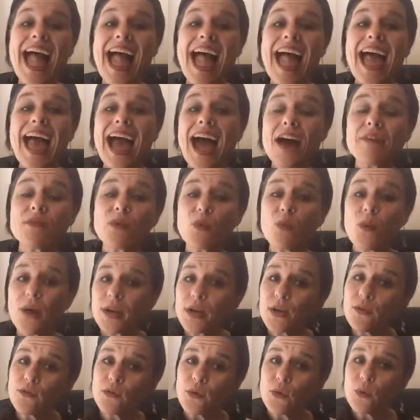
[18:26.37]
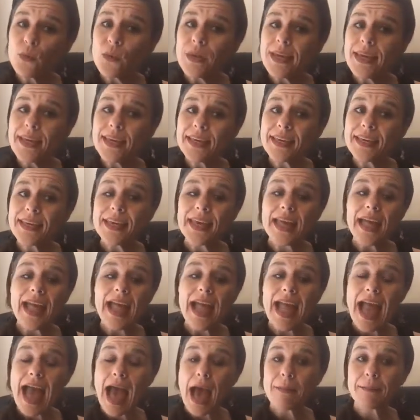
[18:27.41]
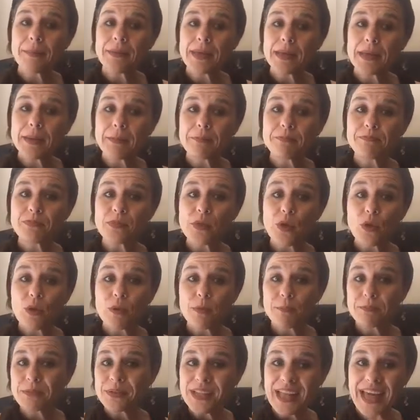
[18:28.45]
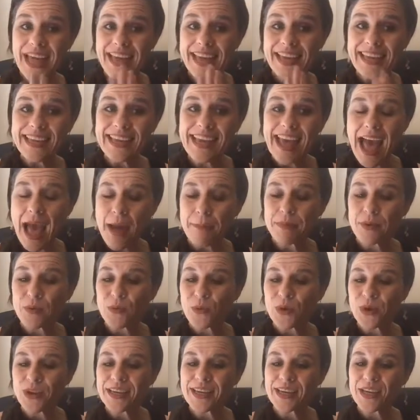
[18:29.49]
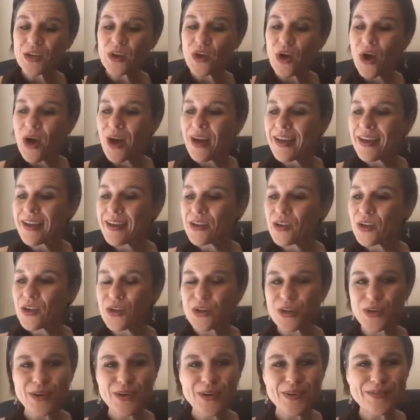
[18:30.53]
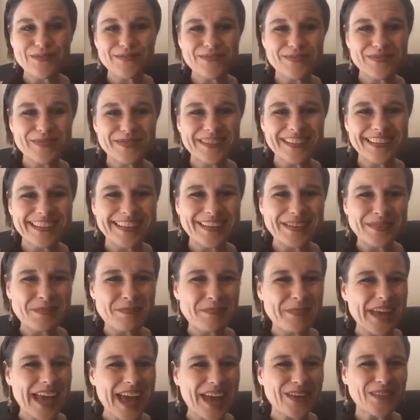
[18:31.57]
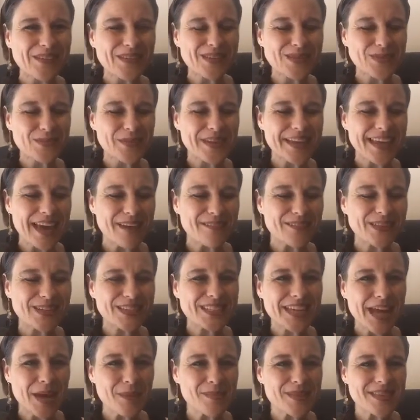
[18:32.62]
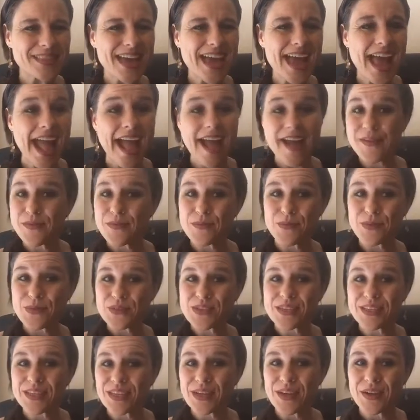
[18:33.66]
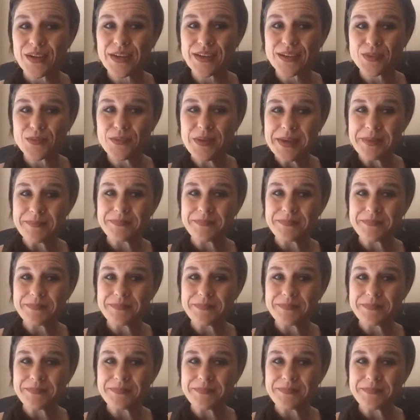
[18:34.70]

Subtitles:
Have a wonderful week. Happy playing, happy working on your piano this week. Have a good time with that, and we'll see you all next week.